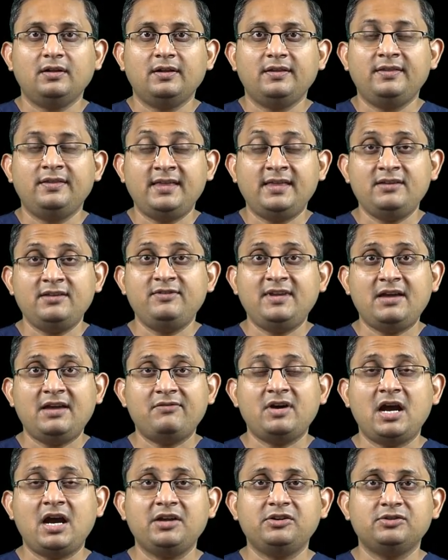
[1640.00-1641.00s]
Then we have
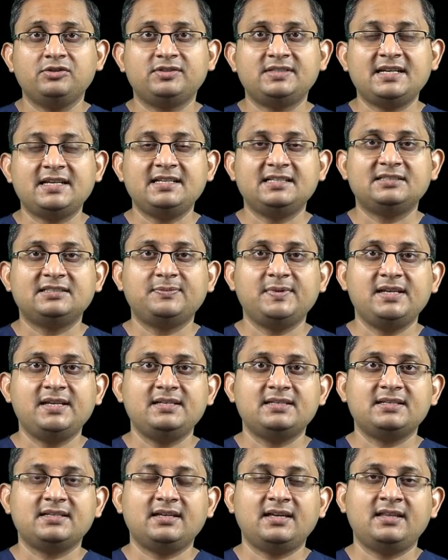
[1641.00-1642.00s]
a hydrostatic
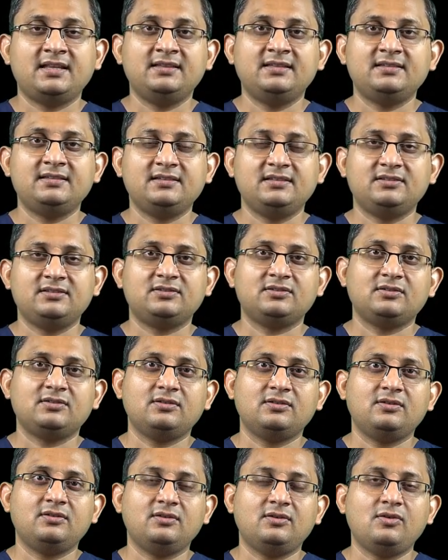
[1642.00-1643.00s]
splint, and this is
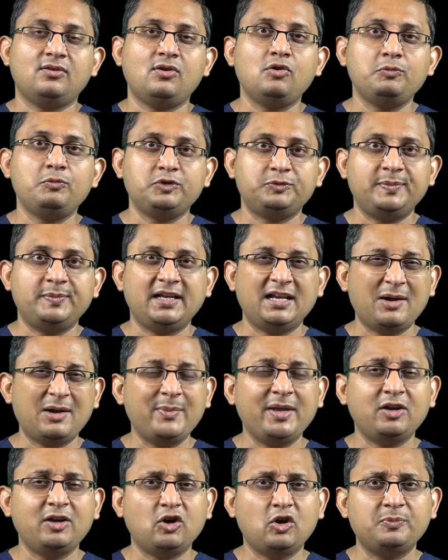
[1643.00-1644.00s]
almost
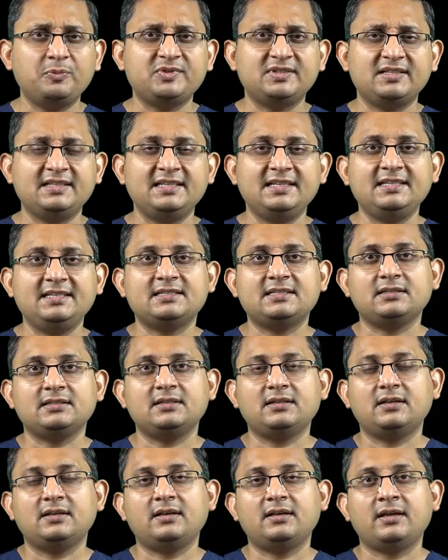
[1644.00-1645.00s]
becoming obsolete.
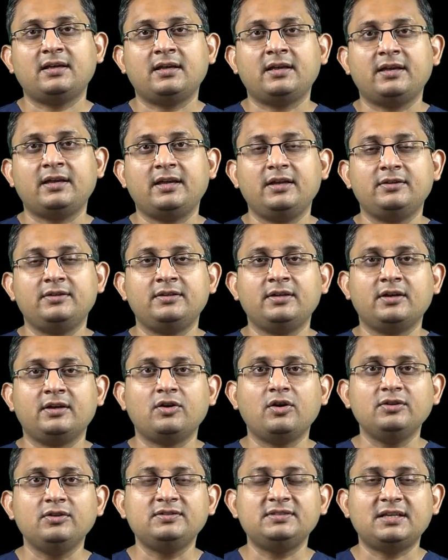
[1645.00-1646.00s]
The
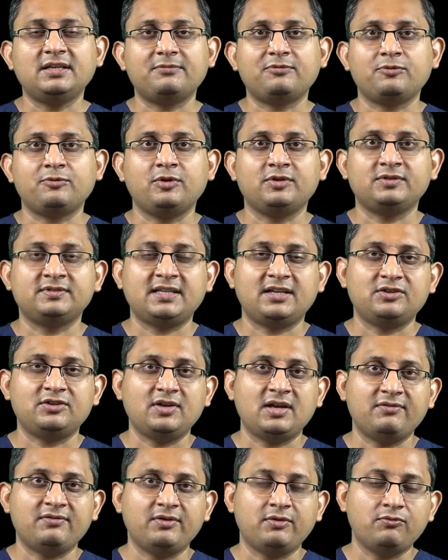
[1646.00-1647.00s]
concept was that
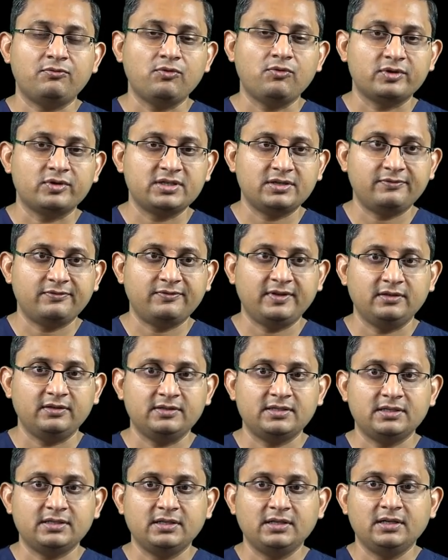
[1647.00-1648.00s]
you have a
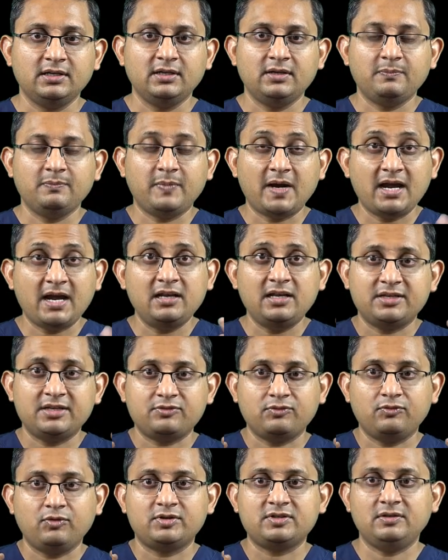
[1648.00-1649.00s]
water-filled,
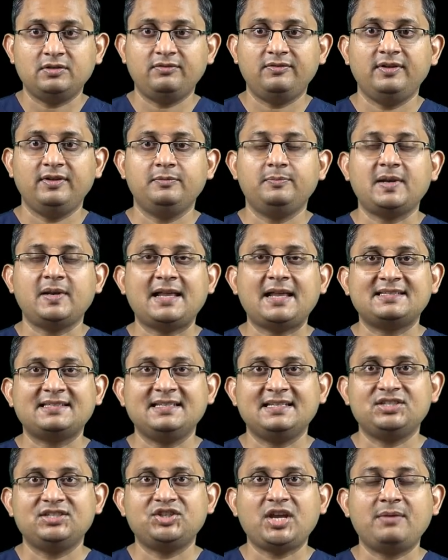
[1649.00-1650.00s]
bilateral water-filled
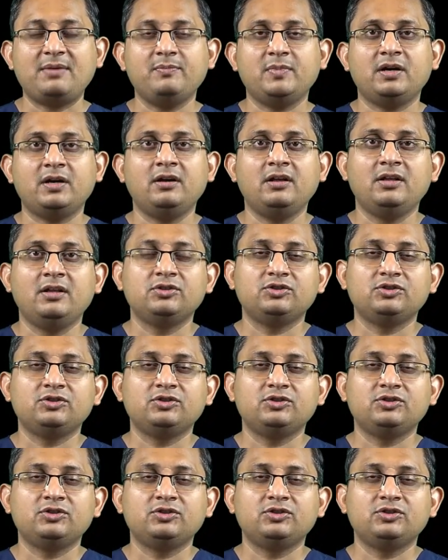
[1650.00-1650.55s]
plastic chamber.